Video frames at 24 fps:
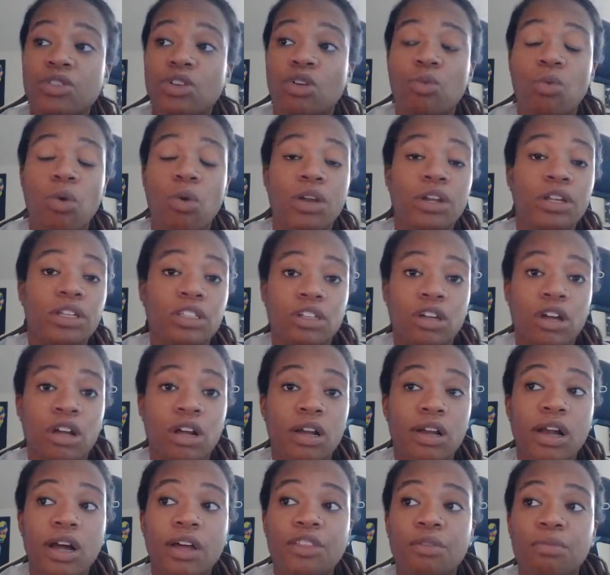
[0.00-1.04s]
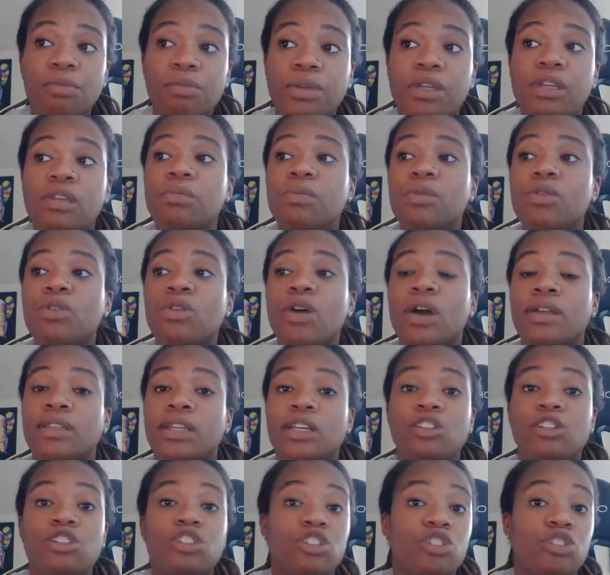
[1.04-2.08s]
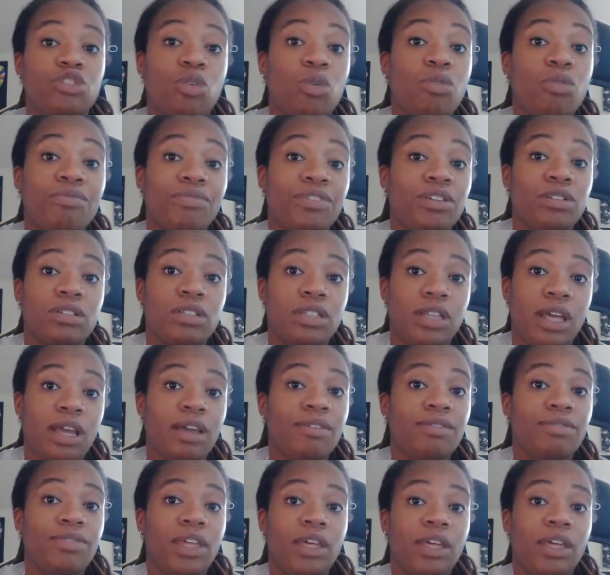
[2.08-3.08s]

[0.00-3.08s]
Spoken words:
or wanting to hurt other people, and they just don't feel safe.